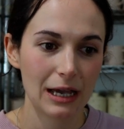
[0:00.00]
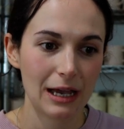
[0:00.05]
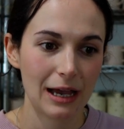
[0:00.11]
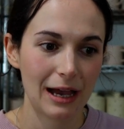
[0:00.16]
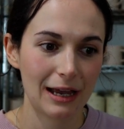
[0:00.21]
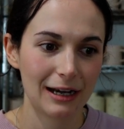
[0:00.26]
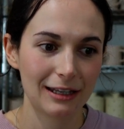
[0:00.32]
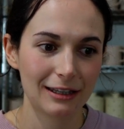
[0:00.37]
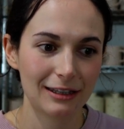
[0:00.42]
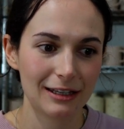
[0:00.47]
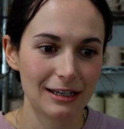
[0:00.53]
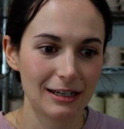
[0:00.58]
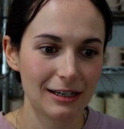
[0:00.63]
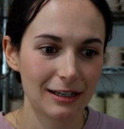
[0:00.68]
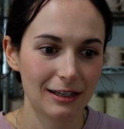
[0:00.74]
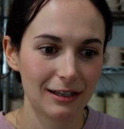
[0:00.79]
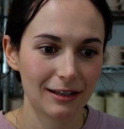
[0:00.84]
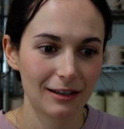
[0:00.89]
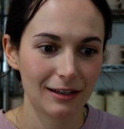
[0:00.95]
And I
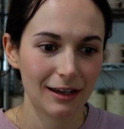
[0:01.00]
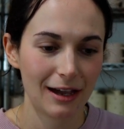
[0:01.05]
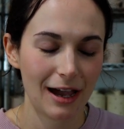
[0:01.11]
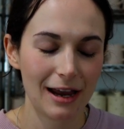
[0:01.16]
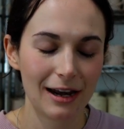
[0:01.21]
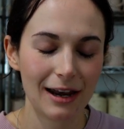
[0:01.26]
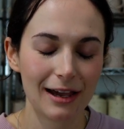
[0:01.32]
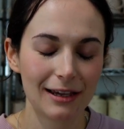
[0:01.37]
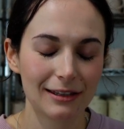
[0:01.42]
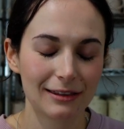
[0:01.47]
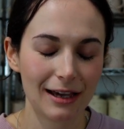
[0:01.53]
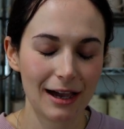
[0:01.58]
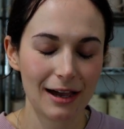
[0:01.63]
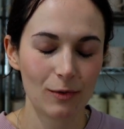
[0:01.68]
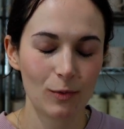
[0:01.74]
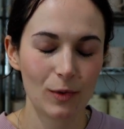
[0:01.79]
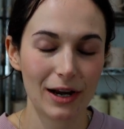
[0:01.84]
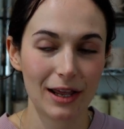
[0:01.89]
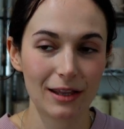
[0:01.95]
think I like that
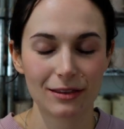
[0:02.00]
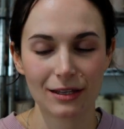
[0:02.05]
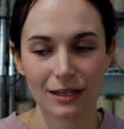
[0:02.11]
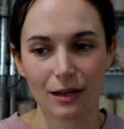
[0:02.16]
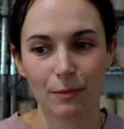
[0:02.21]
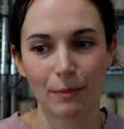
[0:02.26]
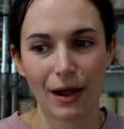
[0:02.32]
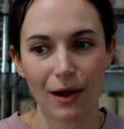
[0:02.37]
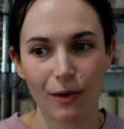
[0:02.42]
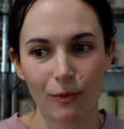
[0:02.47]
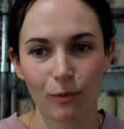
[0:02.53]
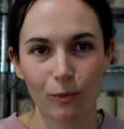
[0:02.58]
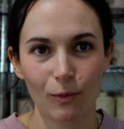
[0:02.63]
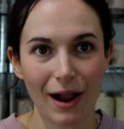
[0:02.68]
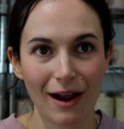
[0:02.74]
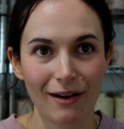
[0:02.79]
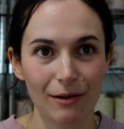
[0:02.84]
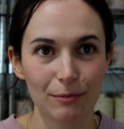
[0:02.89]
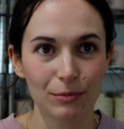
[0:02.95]
when I think about
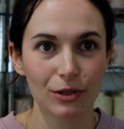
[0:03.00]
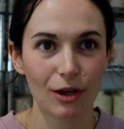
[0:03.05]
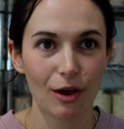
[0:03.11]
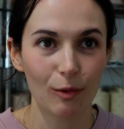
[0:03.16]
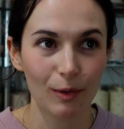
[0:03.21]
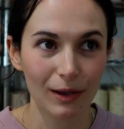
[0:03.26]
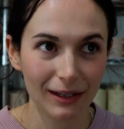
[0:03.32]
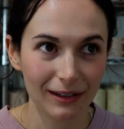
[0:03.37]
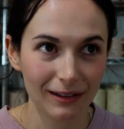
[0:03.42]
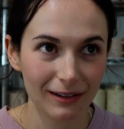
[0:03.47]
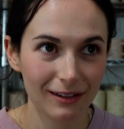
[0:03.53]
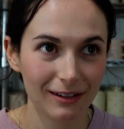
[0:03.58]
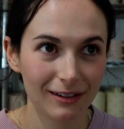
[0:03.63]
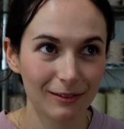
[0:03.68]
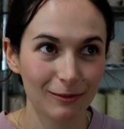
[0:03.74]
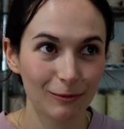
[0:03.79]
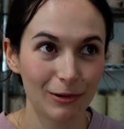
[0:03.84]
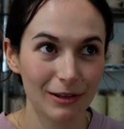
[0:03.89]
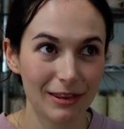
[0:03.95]
where I'm going
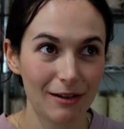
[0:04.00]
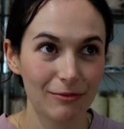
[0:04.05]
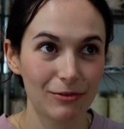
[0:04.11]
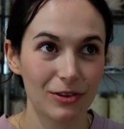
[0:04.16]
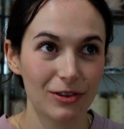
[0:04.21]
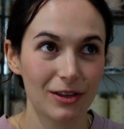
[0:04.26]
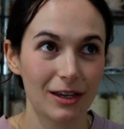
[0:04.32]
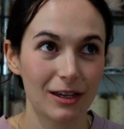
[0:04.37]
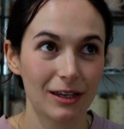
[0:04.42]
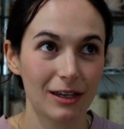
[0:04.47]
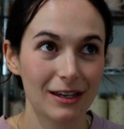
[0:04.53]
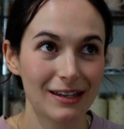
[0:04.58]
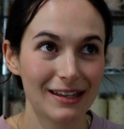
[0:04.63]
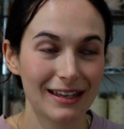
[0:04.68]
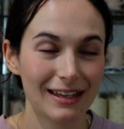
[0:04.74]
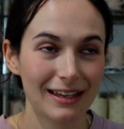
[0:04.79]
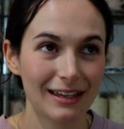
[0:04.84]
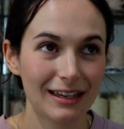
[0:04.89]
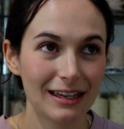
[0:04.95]
with everything,
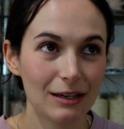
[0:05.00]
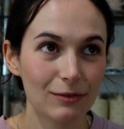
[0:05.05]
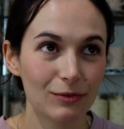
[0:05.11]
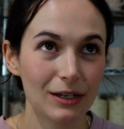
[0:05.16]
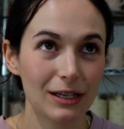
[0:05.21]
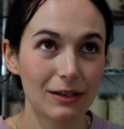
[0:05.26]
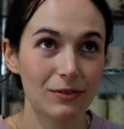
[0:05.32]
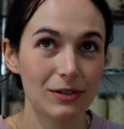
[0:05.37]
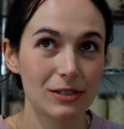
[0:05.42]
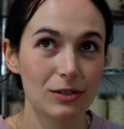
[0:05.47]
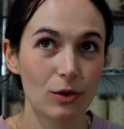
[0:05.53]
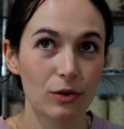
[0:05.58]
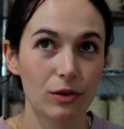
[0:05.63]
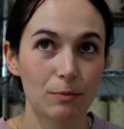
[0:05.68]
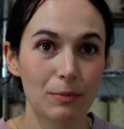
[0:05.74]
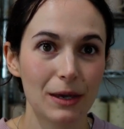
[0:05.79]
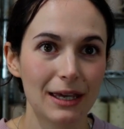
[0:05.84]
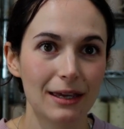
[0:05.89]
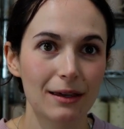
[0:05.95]
even if it's not the
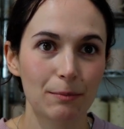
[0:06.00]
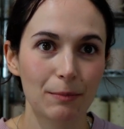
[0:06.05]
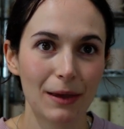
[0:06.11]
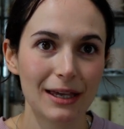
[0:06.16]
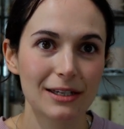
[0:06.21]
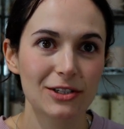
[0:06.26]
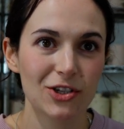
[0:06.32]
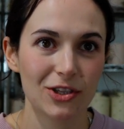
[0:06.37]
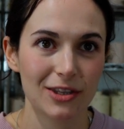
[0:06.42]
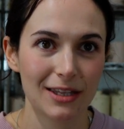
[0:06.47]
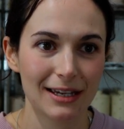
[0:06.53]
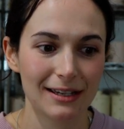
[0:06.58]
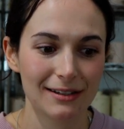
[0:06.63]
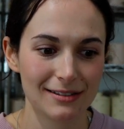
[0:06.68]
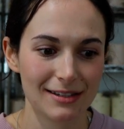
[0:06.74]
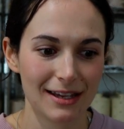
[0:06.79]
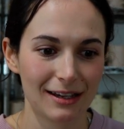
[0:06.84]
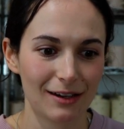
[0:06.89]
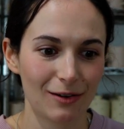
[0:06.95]
big picture things
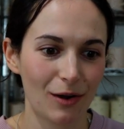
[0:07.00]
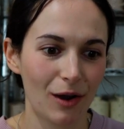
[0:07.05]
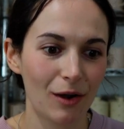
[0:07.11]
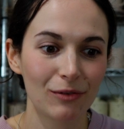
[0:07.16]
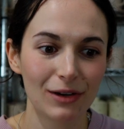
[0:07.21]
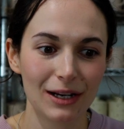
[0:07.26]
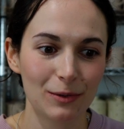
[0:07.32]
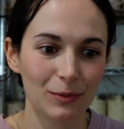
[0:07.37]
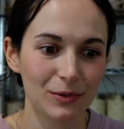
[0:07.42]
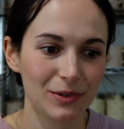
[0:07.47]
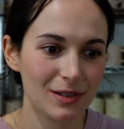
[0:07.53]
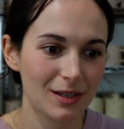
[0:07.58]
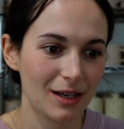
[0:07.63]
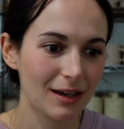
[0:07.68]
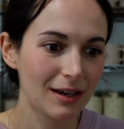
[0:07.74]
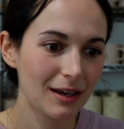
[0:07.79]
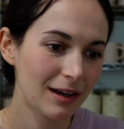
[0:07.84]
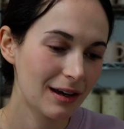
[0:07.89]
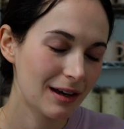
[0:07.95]
like, oh, I really want to
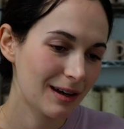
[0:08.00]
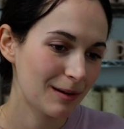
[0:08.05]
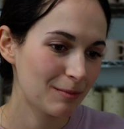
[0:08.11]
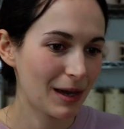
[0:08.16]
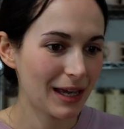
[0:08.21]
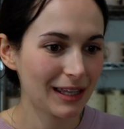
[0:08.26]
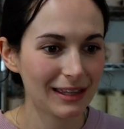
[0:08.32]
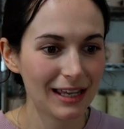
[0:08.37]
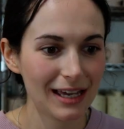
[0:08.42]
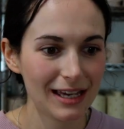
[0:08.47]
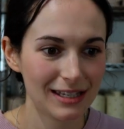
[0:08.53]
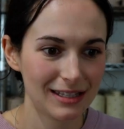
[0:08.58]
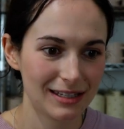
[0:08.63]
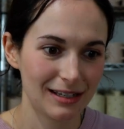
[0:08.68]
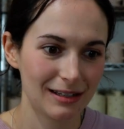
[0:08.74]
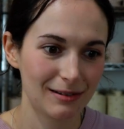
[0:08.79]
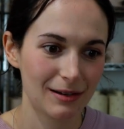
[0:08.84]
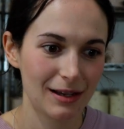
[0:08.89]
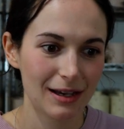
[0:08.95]
make this
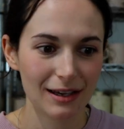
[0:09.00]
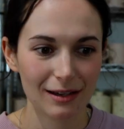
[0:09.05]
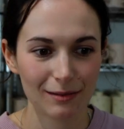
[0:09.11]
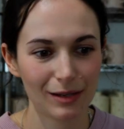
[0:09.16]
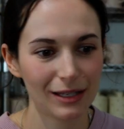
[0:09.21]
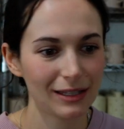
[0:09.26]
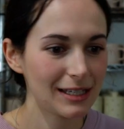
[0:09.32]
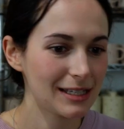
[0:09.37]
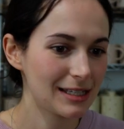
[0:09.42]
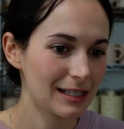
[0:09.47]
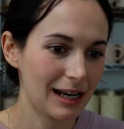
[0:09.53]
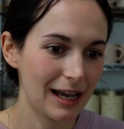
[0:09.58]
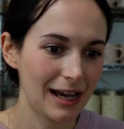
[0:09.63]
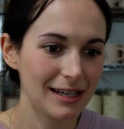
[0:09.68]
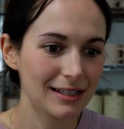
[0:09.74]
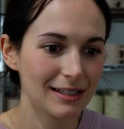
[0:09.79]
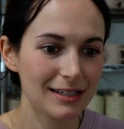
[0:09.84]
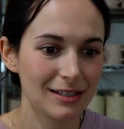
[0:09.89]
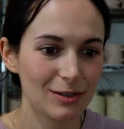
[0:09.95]
and make this
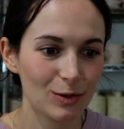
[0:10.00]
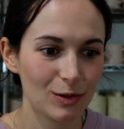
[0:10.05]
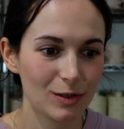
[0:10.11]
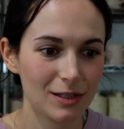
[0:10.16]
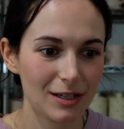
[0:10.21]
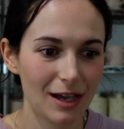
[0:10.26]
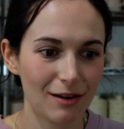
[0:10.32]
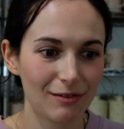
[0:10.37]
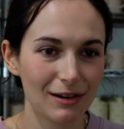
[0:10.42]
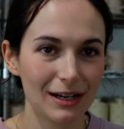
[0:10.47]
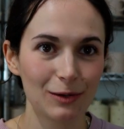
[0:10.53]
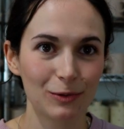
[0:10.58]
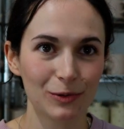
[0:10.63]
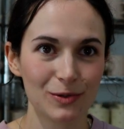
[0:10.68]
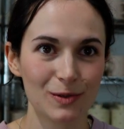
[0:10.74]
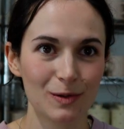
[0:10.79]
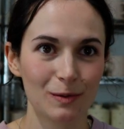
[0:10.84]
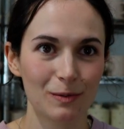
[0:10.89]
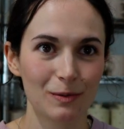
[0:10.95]
glaze. It's just, I really want
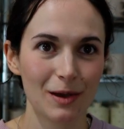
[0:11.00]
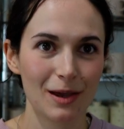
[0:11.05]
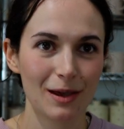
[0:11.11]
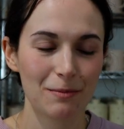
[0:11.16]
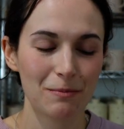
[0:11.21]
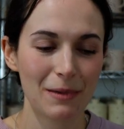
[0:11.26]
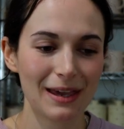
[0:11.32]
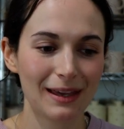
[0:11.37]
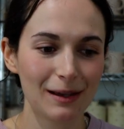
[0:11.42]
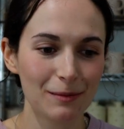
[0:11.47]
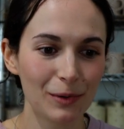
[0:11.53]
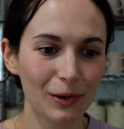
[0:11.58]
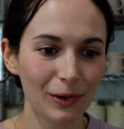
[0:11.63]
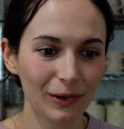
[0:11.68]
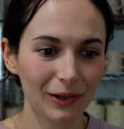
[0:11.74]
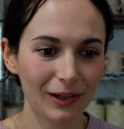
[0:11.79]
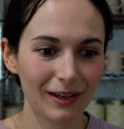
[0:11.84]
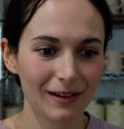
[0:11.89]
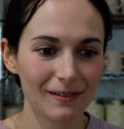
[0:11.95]
to make a
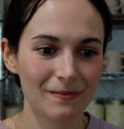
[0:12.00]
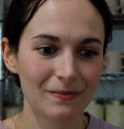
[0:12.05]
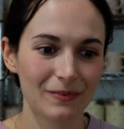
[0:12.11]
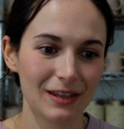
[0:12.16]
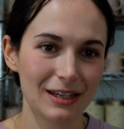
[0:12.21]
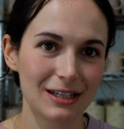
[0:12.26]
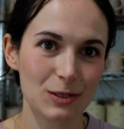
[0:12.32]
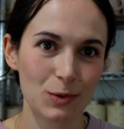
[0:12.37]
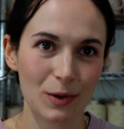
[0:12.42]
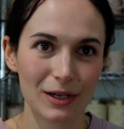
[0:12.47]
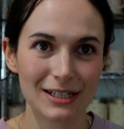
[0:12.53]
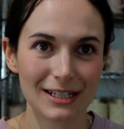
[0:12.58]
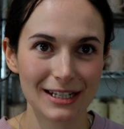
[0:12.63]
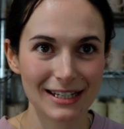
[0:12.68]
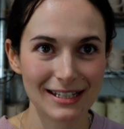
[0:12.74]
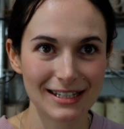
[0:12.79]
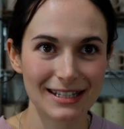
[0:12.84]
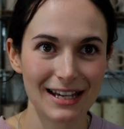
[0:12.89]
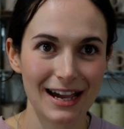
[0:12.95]
mug in 20
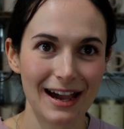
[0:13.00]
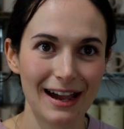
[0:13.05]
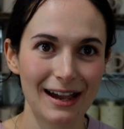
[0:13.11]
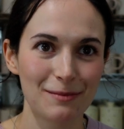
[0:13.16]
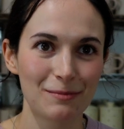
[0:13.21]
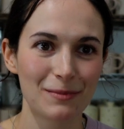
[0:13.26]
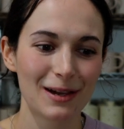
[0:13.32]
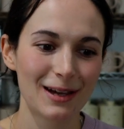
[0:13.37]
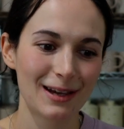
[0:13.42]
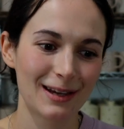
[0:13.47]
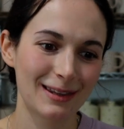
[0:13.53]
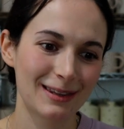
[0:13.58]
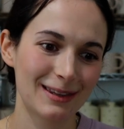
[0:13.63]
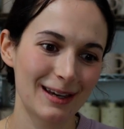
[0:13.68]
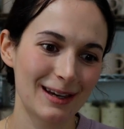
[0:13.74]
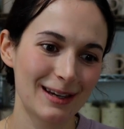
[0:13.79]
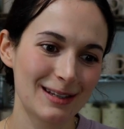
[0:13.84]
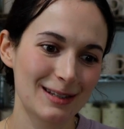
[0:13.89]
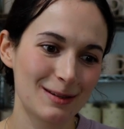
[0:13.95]
years' time
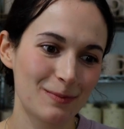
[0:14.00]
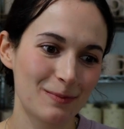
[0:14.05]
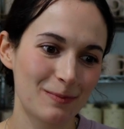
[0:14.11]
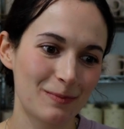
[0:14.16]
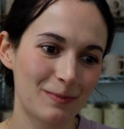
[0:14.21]
that's